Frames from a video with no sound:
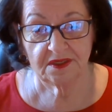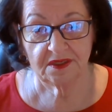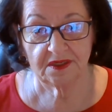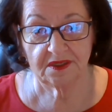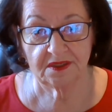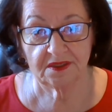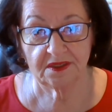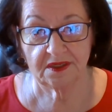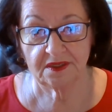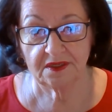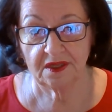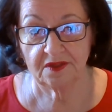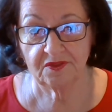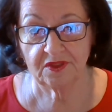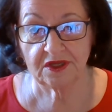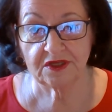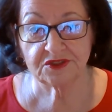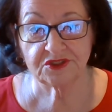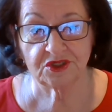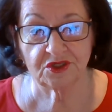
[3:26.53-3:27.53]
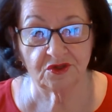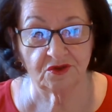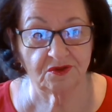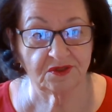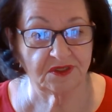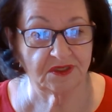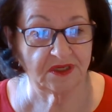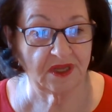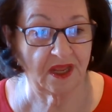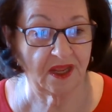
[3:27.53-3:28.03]
And I think it's a
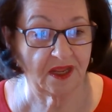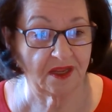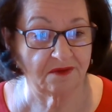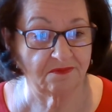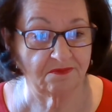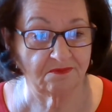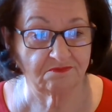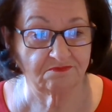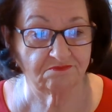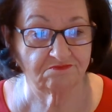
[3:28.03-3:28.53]
good day